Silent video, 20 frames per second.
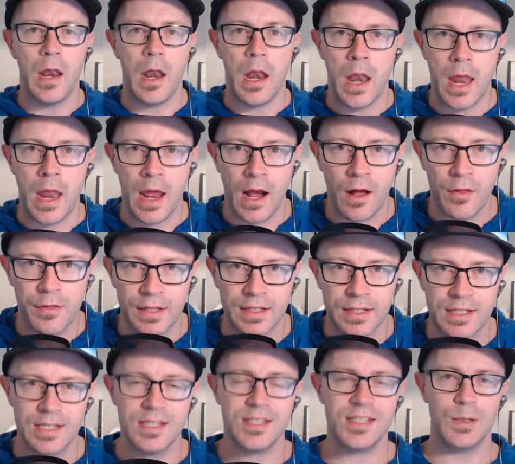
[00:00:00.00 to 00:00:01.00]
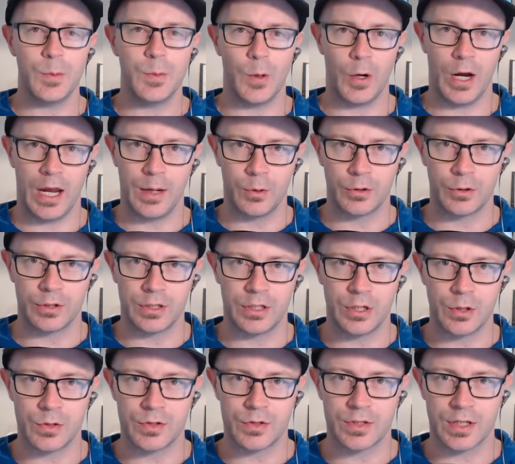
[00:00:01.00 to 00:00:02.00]
Now that guests are able to
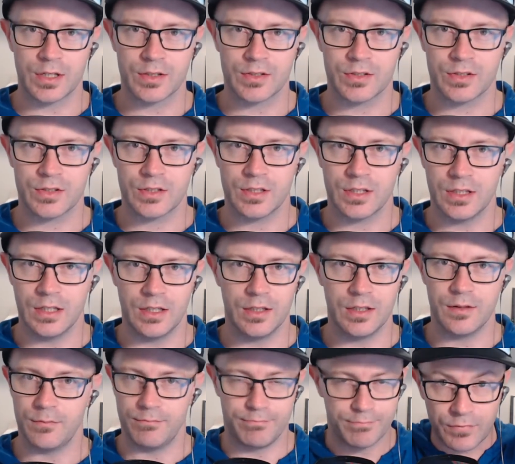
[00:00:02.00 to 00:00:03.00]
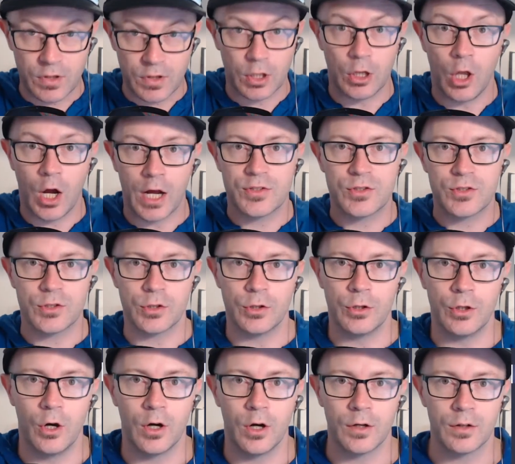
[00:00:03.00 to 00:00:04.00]
use this, the lights
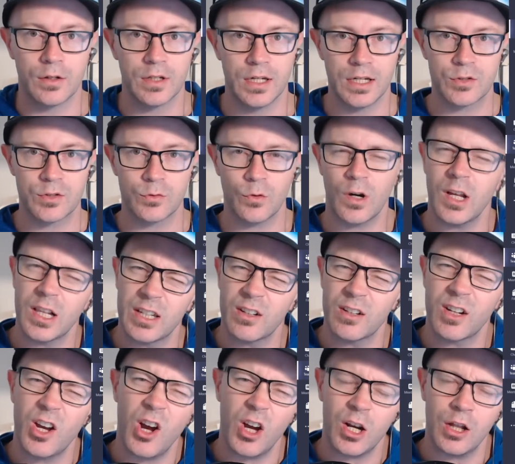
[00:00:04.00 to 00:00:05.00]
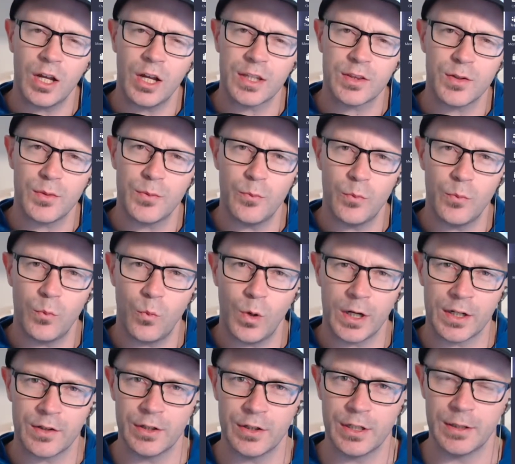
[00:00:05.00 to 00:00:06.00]
turn on. It's really kind of like
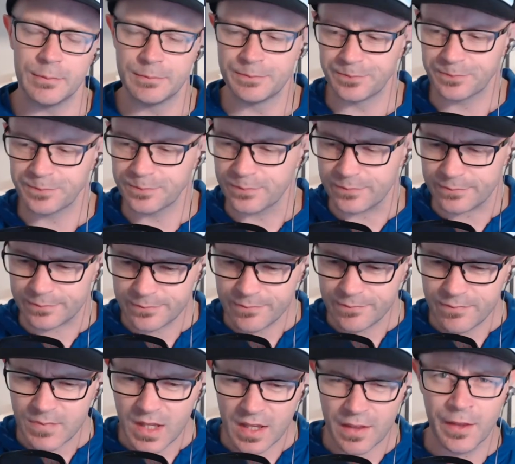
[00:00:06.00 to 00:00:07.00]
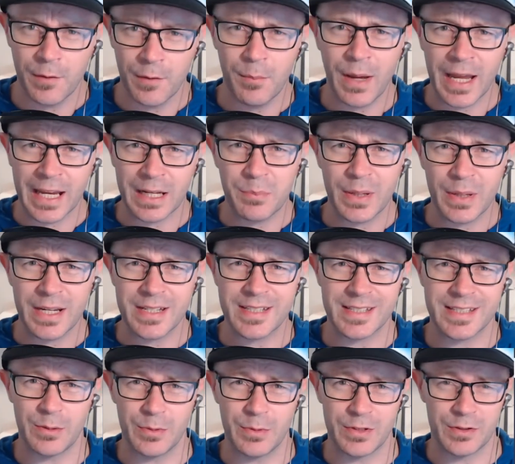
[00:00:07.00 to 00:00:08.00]
one of the main
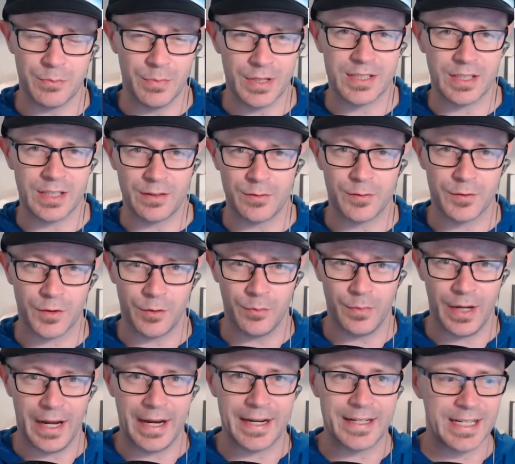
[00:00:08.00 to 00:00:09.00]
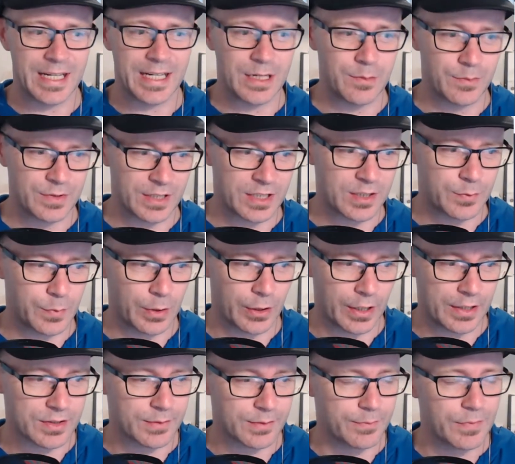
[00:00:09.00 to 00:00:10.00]
pieces that was missing from a Teams
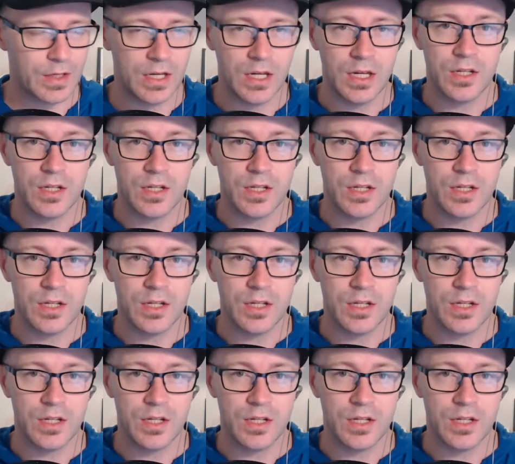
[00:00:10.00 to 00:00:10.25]
experience.